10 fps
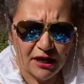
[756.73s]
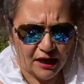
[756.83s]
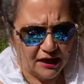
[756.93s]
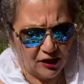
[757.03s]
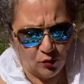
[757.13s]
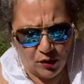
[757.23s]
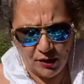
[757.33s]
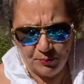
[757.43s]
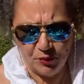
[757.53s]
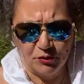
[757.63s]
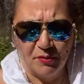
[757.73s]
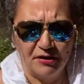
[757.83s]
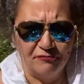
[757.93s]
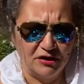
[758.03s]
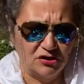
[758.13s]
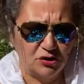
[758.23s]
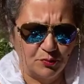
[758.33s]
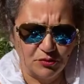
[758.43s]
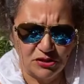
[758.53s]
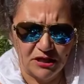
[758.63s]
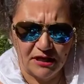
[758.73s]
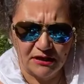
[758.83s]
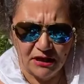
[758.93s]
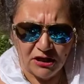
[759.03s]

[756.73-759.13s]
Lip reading: and I don't want to put my vegetables yet.